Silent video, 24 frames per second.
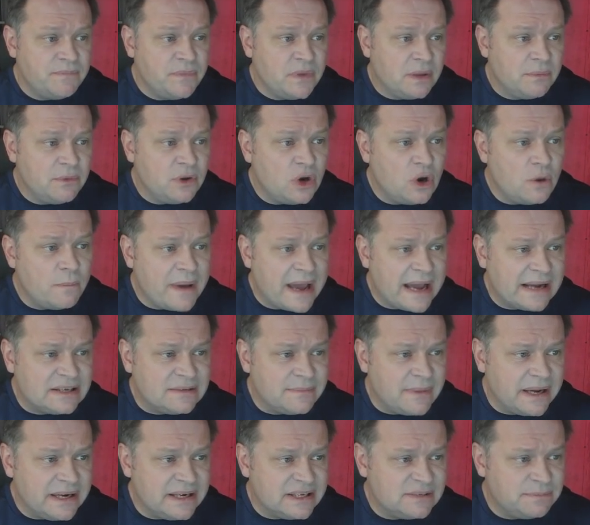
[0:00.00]
I'm going to go back to
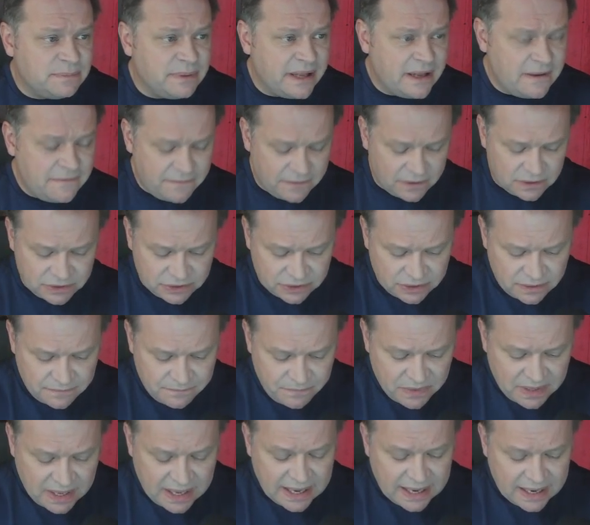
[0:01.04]
my display filter,
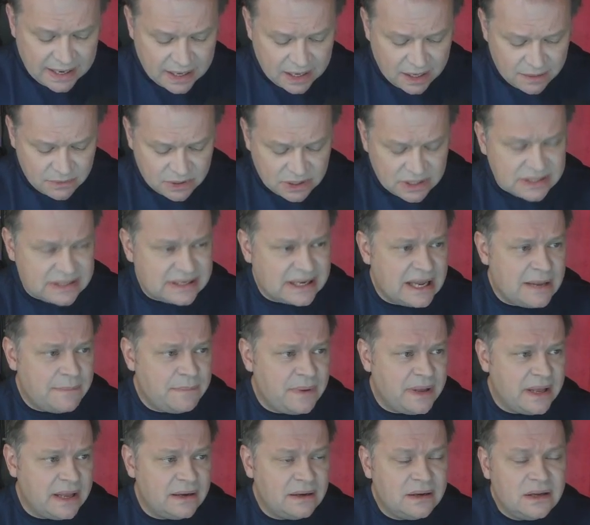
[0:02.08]
and I'm going to type
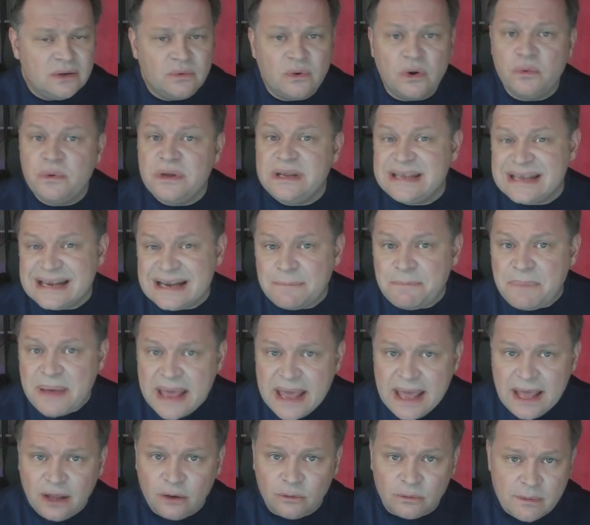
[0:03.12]
in, well, we did a
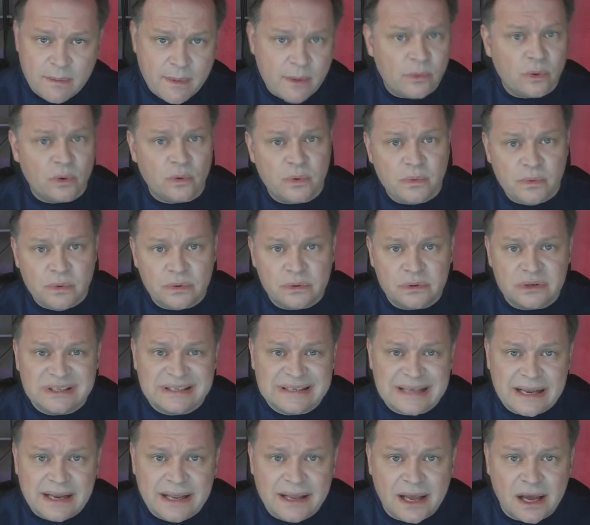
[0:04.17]
ping. Remember when we were
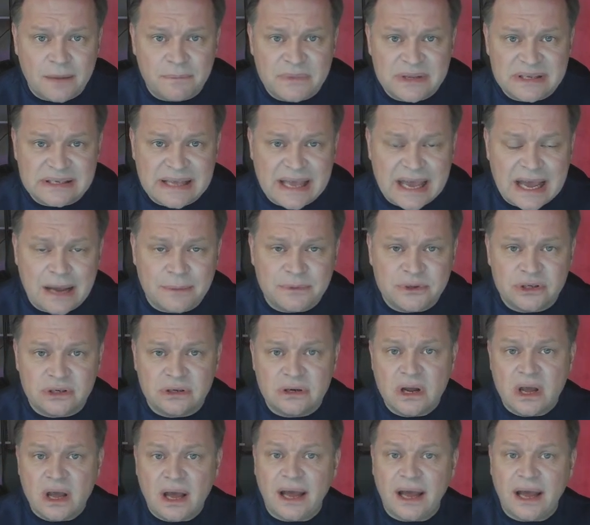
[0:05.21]
setting up this capture?